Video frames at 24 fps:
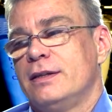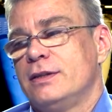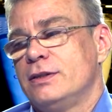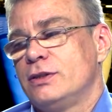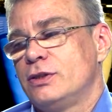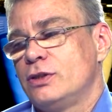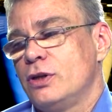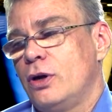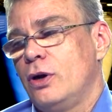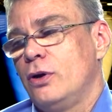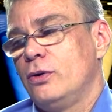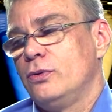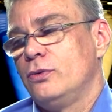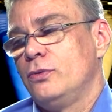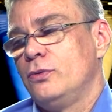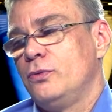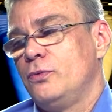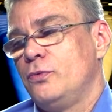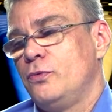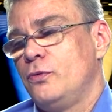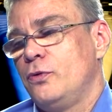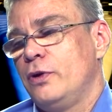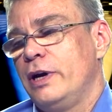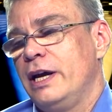So
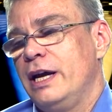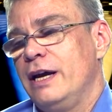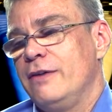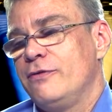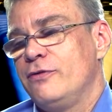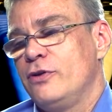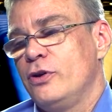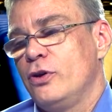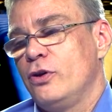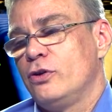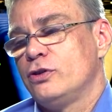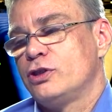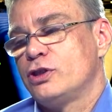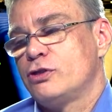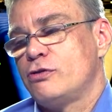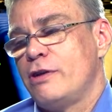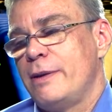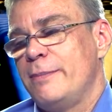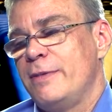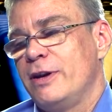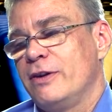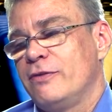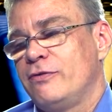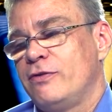if you're
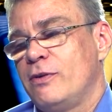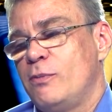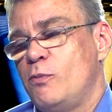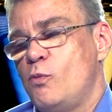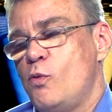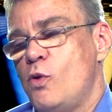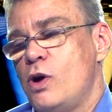streaming from